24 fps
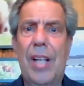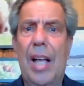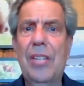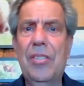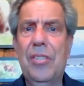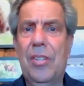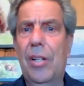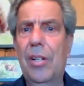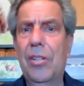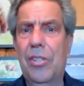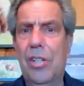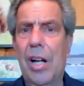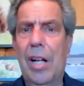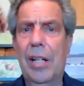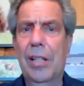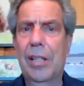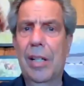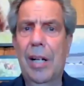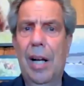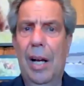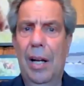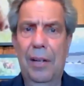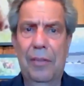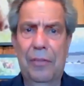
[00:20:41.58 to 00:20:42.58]
success that
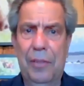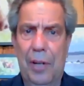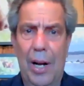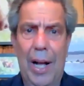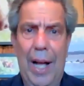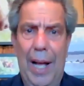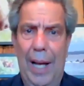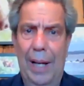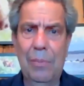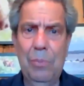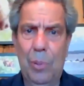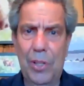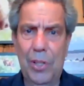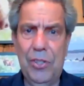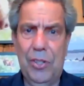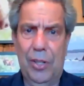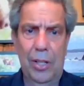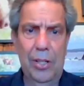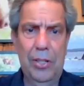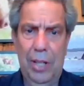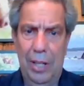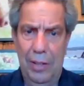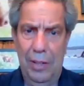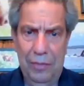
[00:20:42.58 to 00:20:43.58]
Sean and I ever had,
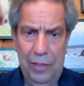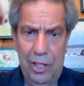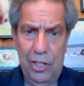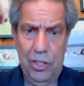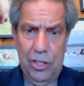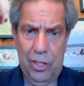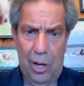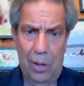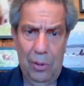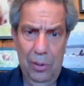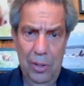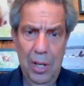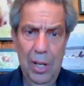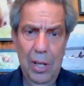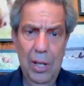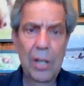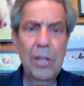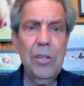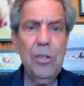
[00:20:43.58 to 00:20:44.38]
was the TV show.